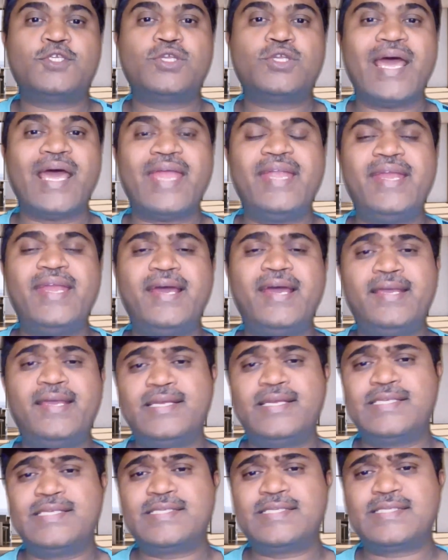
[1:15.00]
So the idea
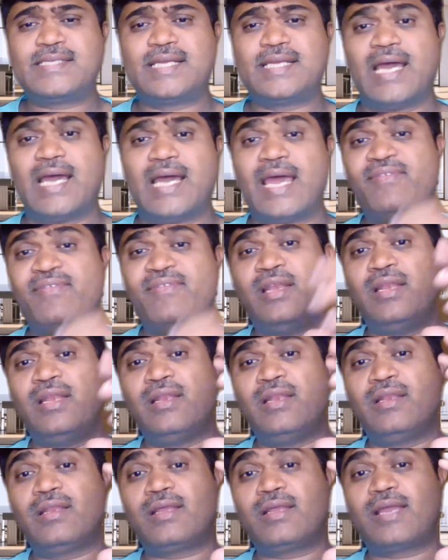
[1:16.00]
is I
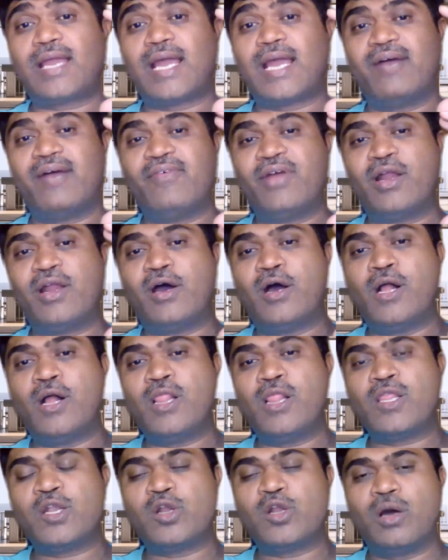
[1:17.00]
will cover
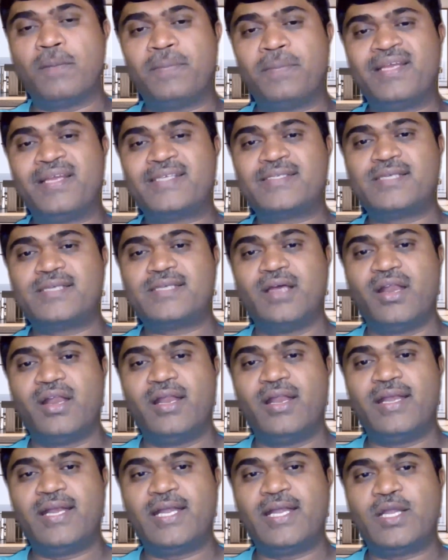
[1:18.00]
all the topics
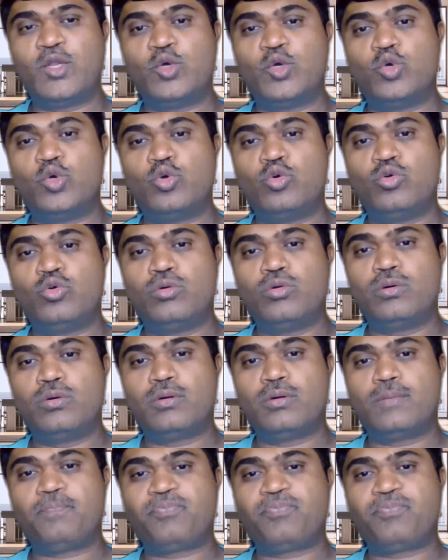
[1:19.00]
related to